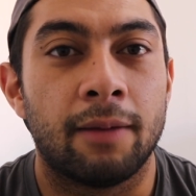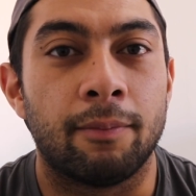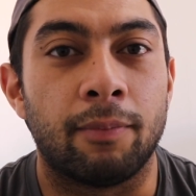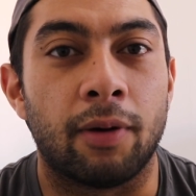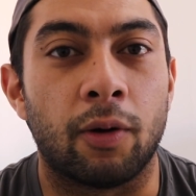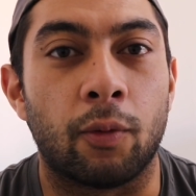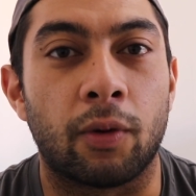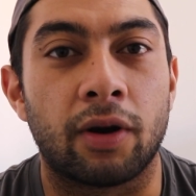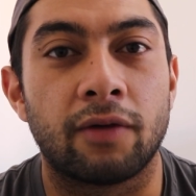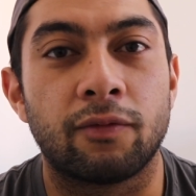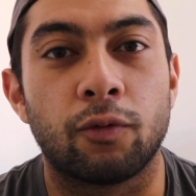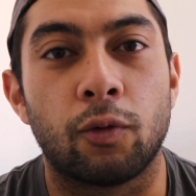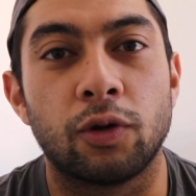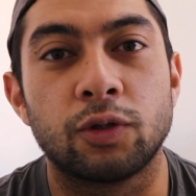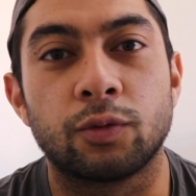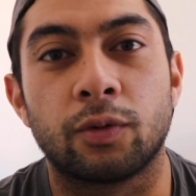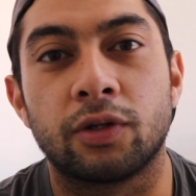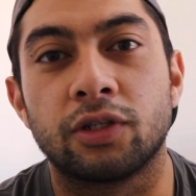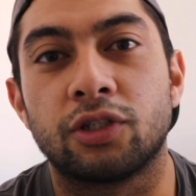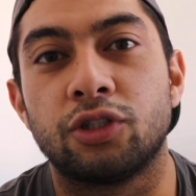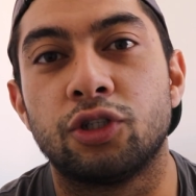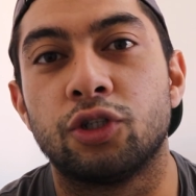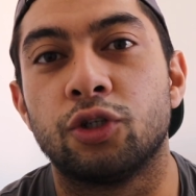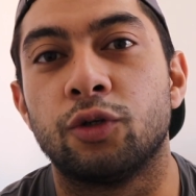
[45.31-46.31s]
But what I've always
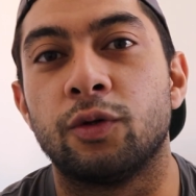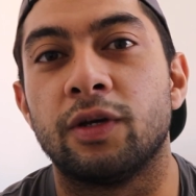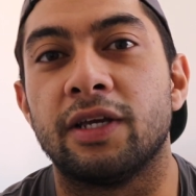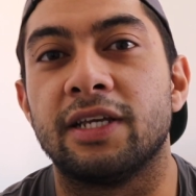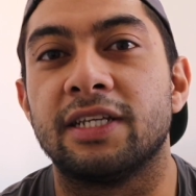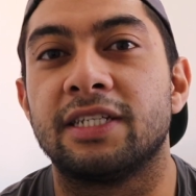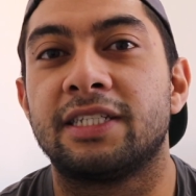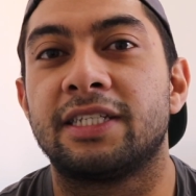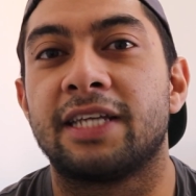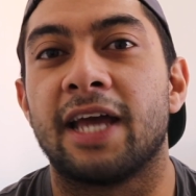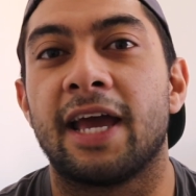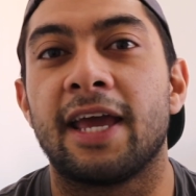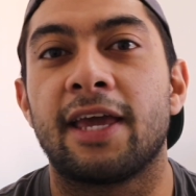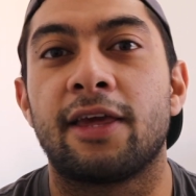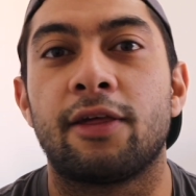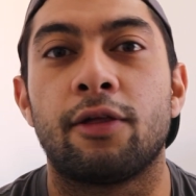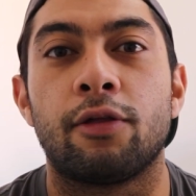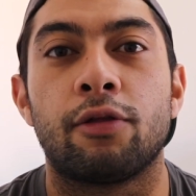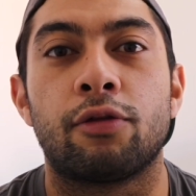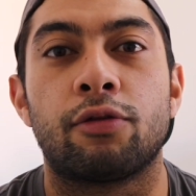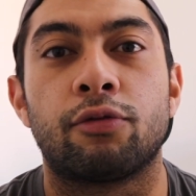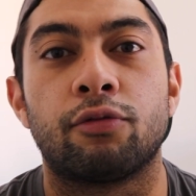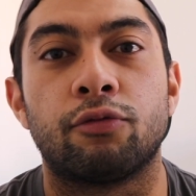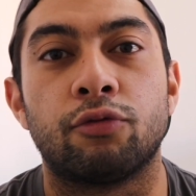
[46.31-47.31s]
wanted to do is take
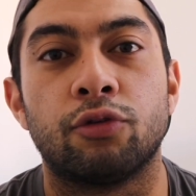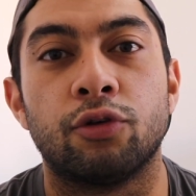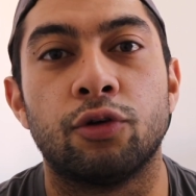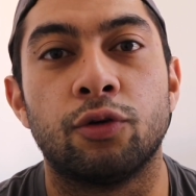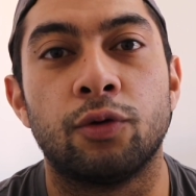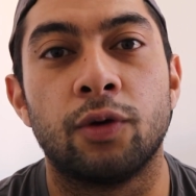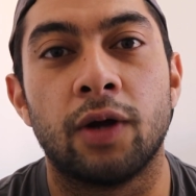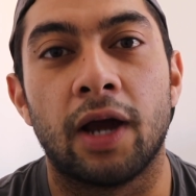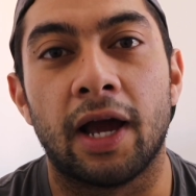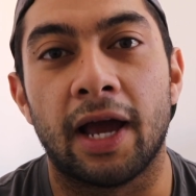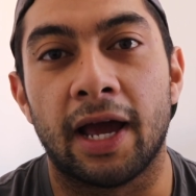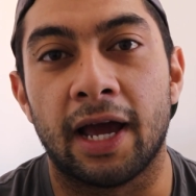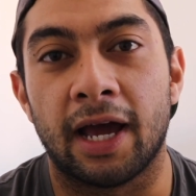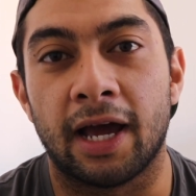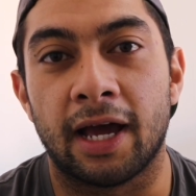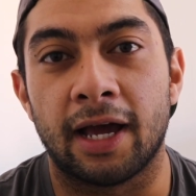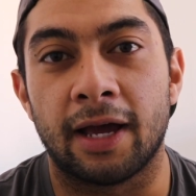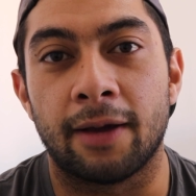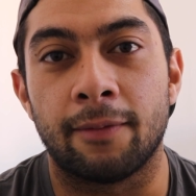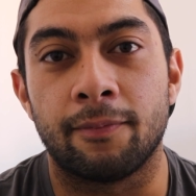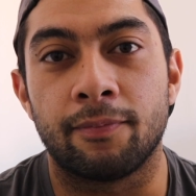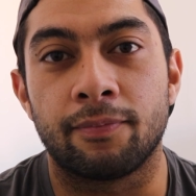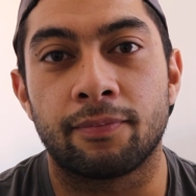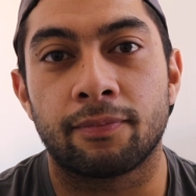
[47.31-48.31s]
you through,
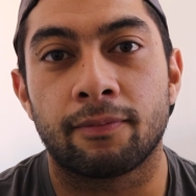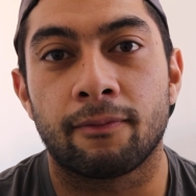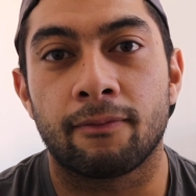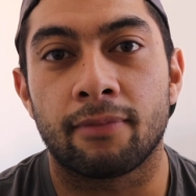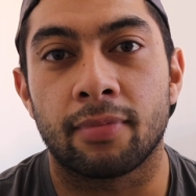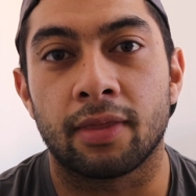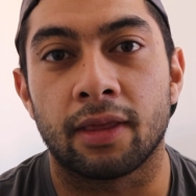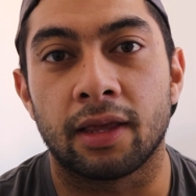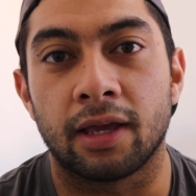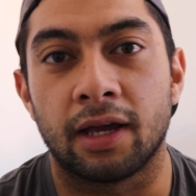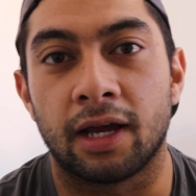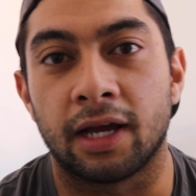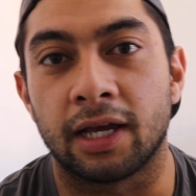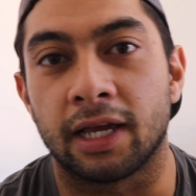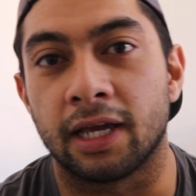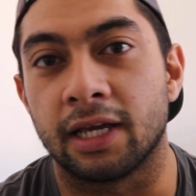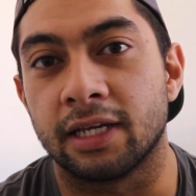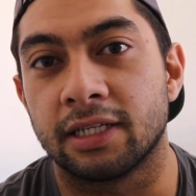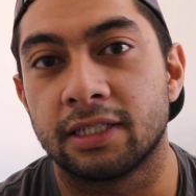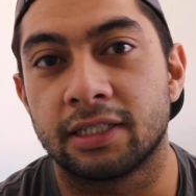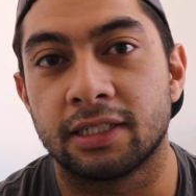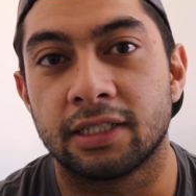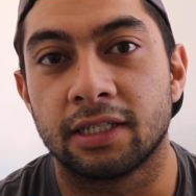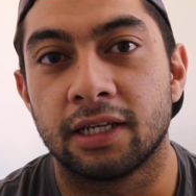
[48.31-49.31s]
I
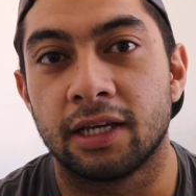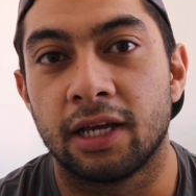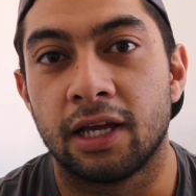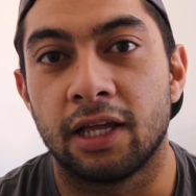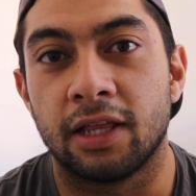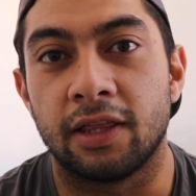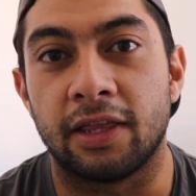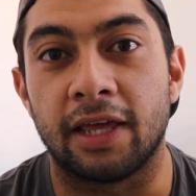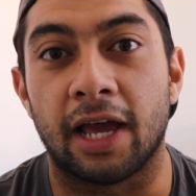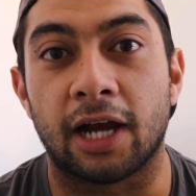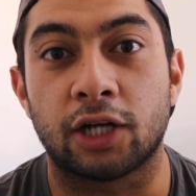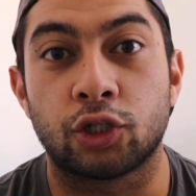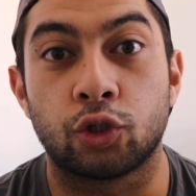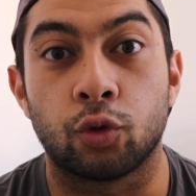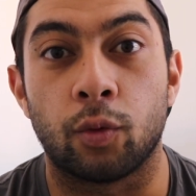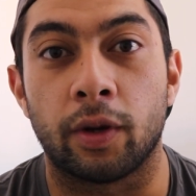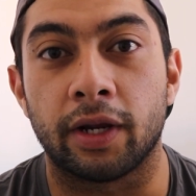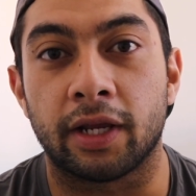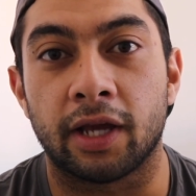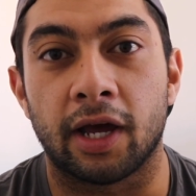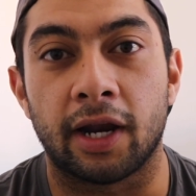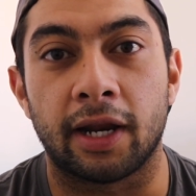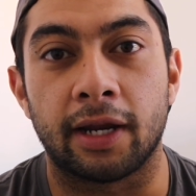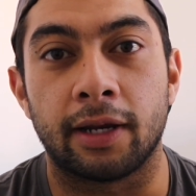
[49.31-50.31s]
guess, the actual
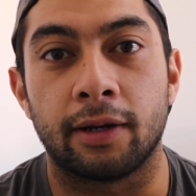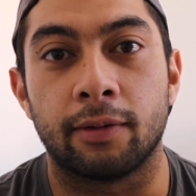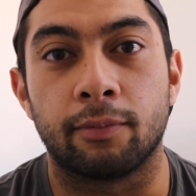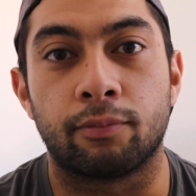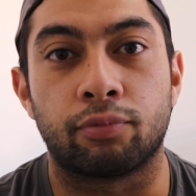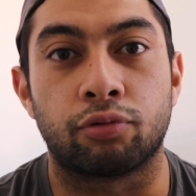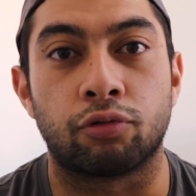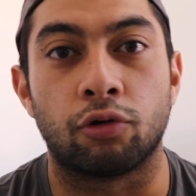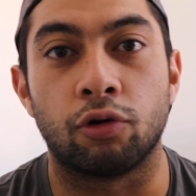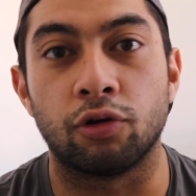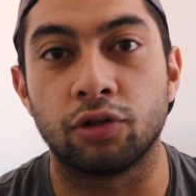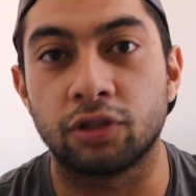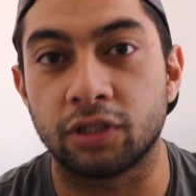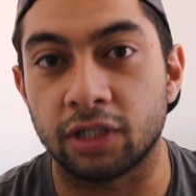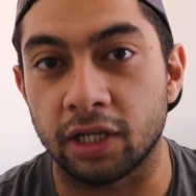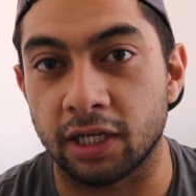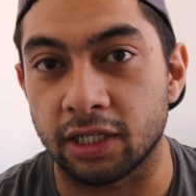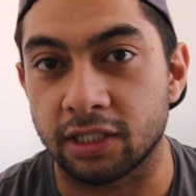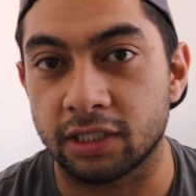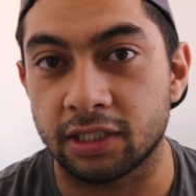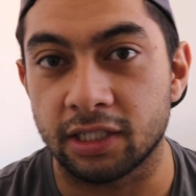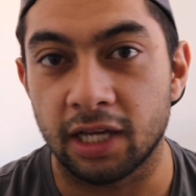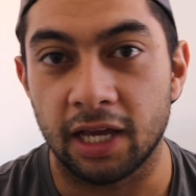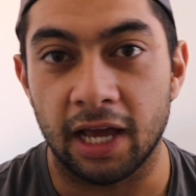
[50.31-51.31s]
weight cutting
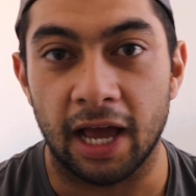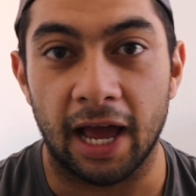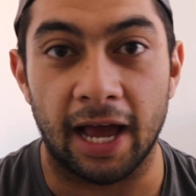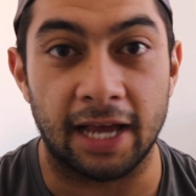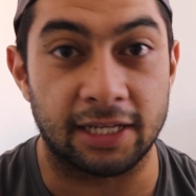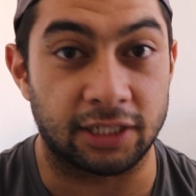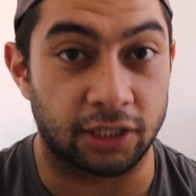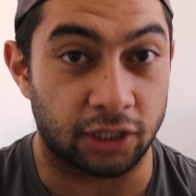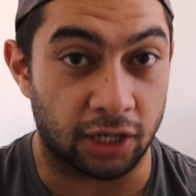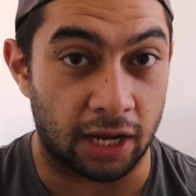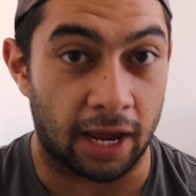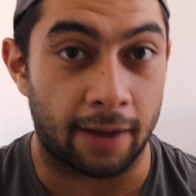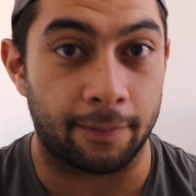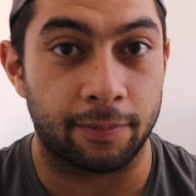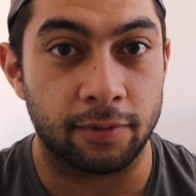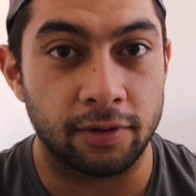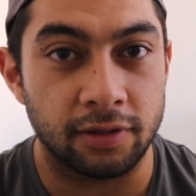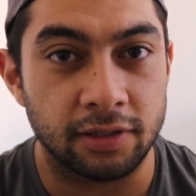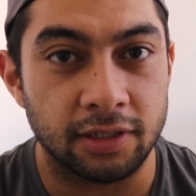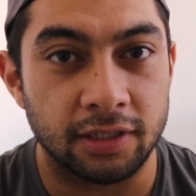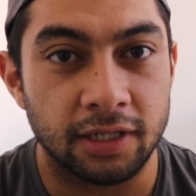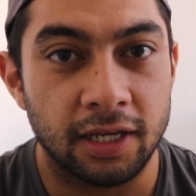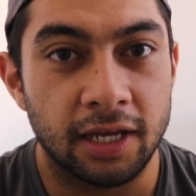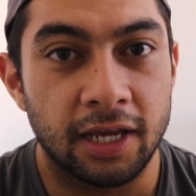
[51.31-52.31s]
process as it
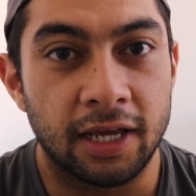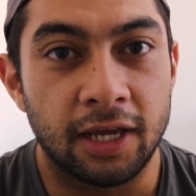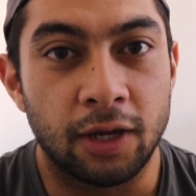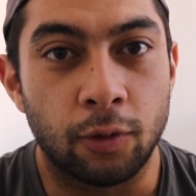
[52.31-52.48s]
happens,